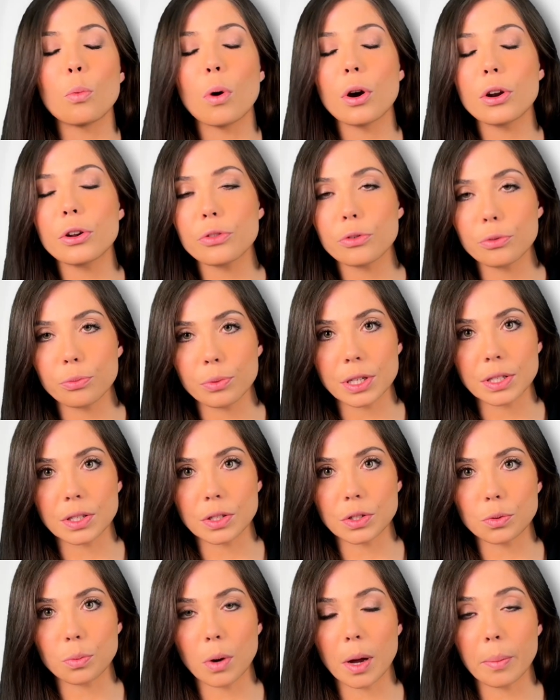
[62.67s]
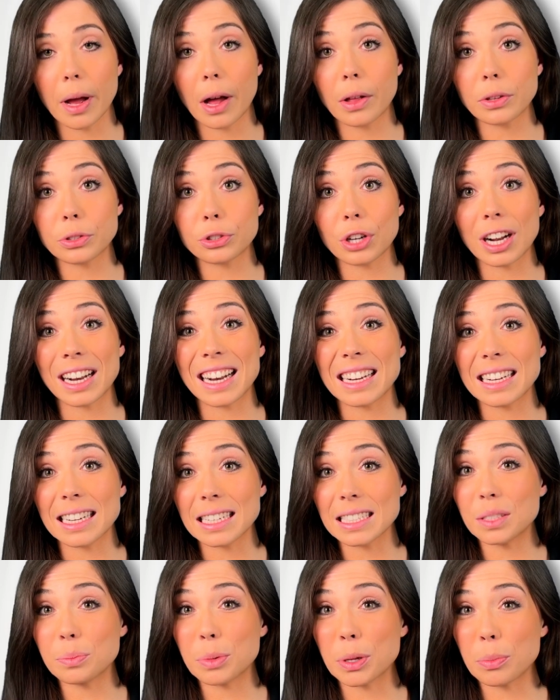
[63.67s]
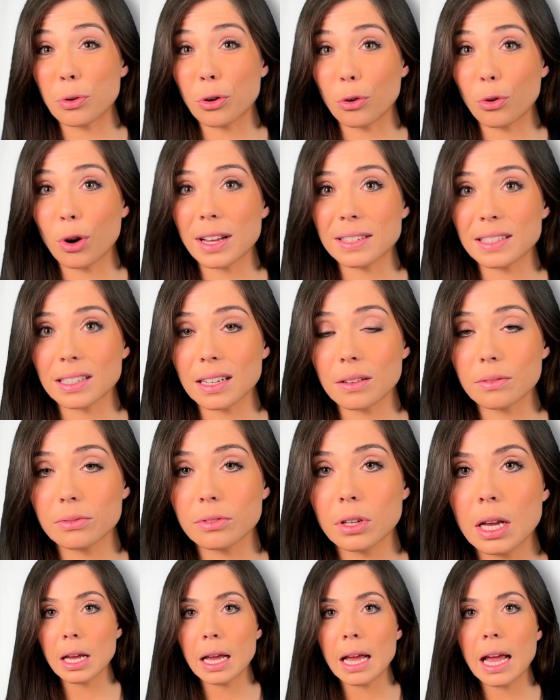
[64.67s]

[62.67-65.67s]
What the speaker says: One of the reasons why balance training needs to be progressive.